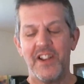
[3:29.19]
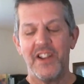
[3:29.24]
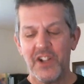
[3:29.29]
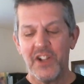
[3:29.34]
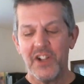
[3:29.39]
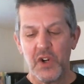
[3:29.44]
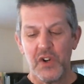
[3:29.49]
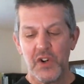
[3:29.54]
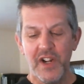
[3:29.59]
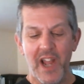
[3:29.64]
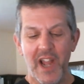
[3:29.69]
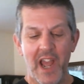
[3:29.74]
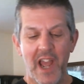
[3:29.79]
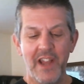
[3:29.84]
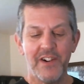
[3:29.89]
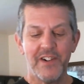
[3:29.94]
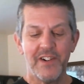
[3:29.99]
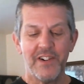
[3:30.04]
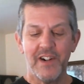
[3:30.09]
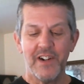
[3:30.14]
the
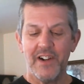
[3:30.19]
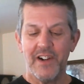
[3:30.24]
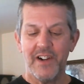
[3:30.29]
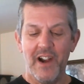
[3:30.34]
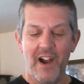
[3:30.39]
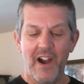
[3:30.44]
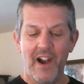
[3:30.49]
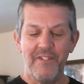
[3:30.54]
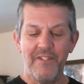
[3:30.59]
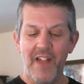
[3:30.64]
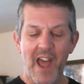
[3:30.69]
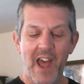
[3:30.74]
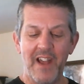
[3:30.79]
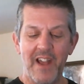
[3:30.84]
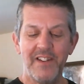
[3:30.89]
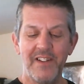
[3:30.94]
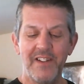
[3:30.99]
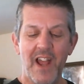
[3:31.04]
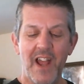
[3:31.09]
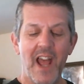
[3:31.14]
creator of
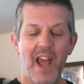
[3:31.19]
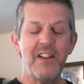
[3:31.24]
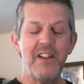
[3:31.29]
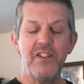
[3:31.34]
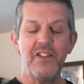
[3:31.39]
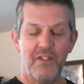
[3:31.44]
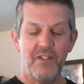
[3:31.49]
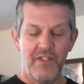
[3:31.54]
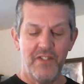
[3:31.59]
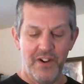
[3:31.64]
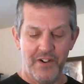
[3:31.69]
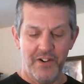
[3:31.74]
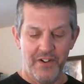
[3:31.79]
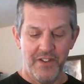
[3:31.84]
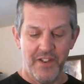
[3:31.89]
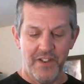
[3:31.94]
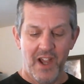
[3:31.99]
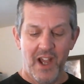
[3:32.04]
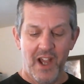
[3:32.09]
the ends of the earth.